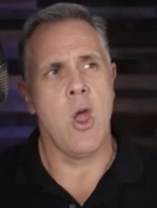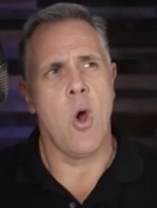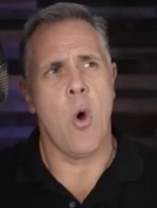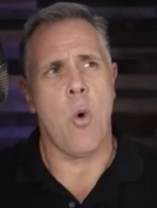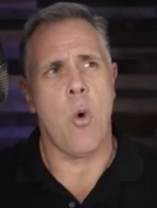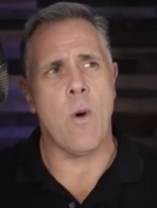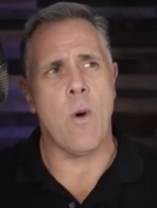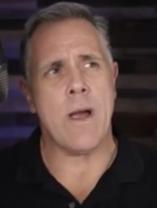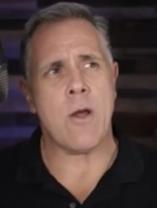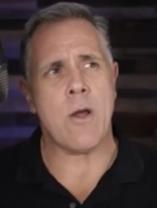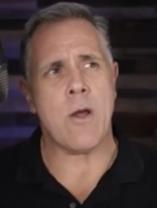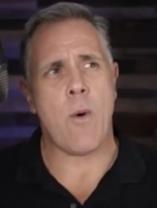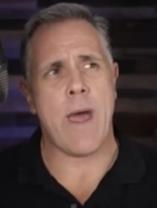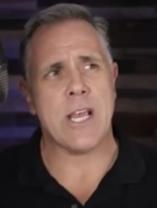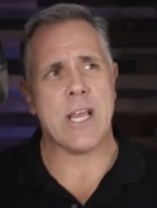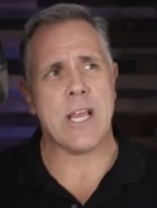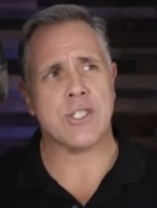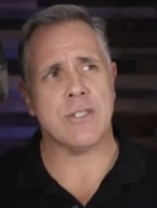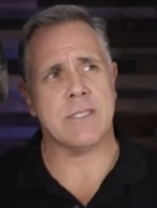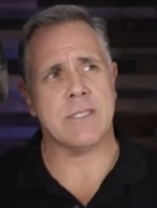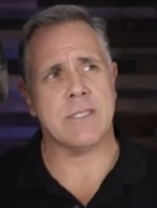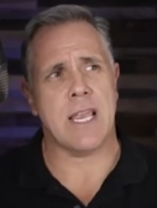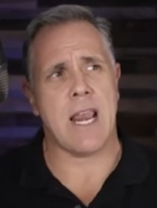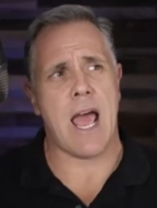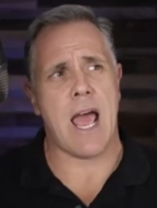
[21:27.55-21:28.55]
one question
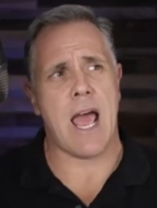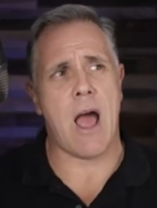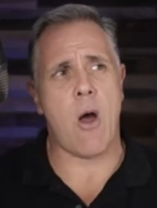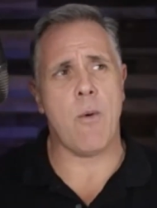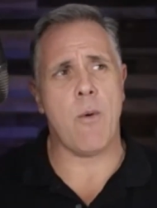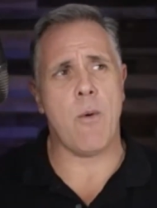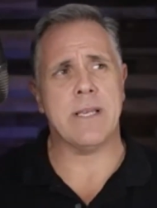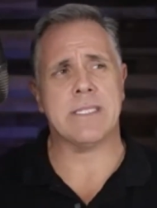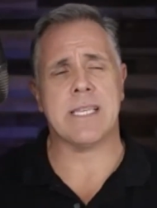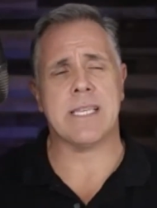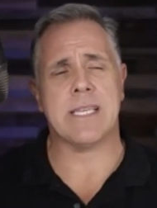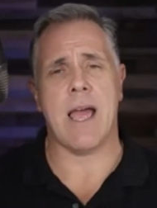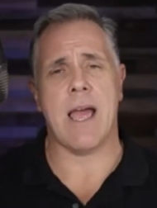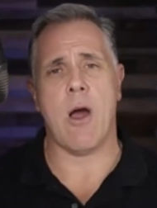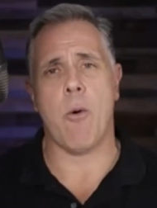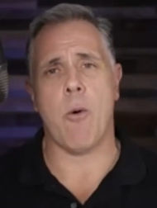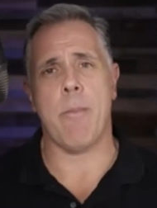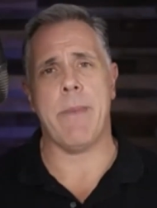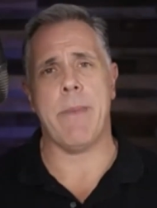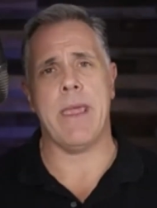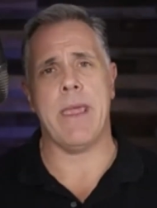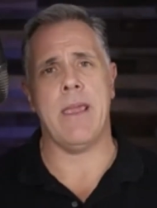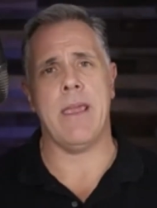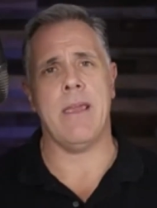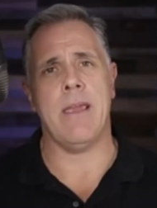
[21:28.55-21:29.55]
that always helped
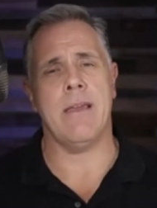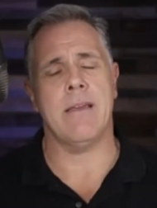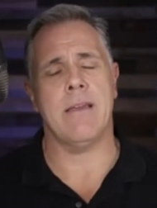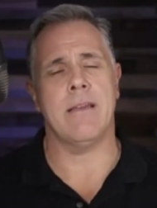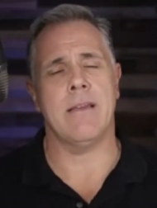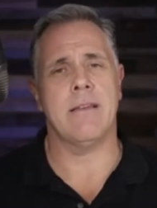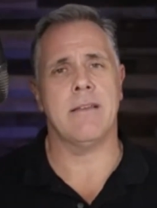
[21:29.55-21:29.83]
me,